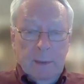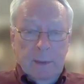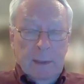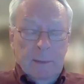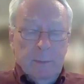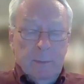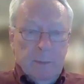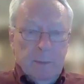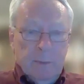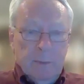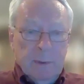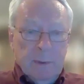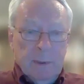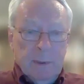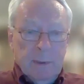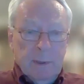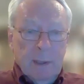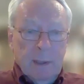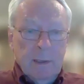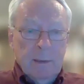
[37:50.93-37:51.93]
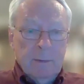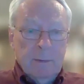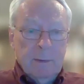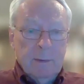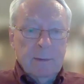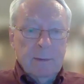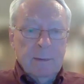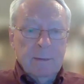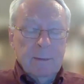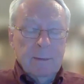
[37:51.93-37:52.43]
And our
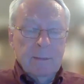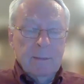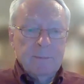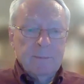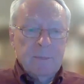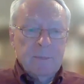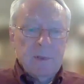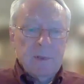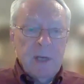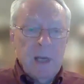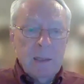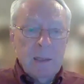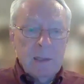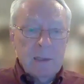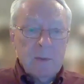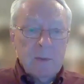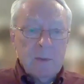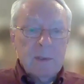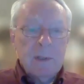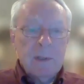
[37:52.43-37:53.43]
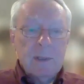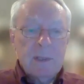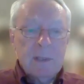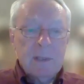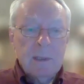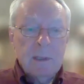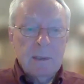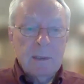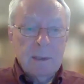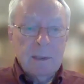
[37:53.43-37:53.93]
challenge was
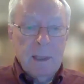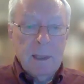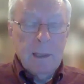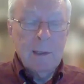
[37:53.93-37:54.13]
to